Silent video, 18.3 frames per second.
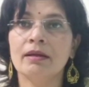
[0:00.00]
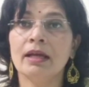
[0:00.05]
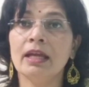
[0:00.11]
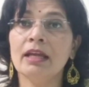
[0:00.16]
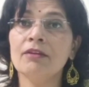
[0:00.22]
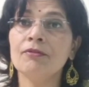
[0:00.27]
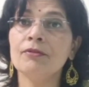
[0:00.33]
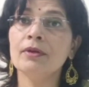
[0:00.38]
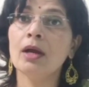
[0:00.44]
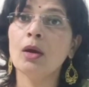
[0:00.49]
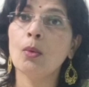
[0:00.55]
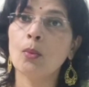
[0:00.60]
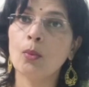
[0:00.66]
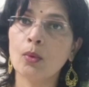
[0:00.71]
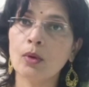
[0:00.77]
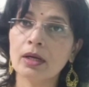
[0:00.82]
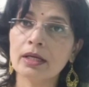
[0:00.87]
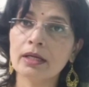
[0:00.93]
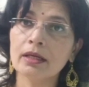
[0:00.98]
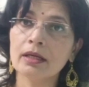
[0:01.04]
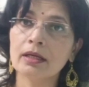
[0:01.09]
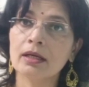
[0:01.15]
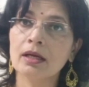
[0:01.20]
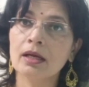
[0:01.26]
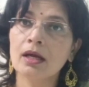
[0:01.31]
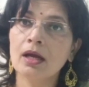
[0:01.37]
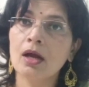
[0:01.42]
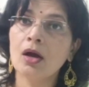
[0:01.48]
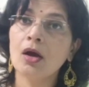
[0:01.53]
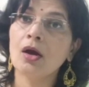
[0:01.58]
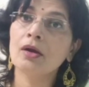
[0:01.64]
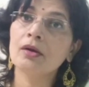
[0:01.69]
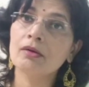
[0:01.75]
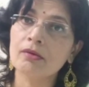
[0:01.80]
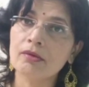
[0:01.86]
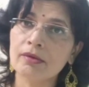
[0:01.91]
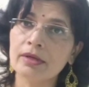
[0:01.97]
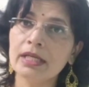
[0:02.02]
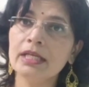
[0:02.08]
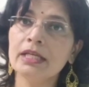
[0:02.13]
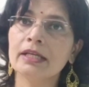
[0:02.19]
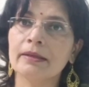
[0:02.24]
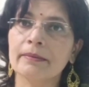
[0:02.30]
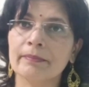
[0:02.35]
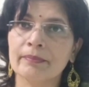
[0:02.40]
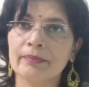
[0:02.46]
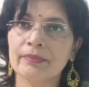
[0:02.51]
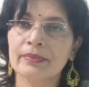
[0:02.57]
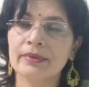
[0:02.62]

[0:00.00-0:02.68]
If you are working on reading,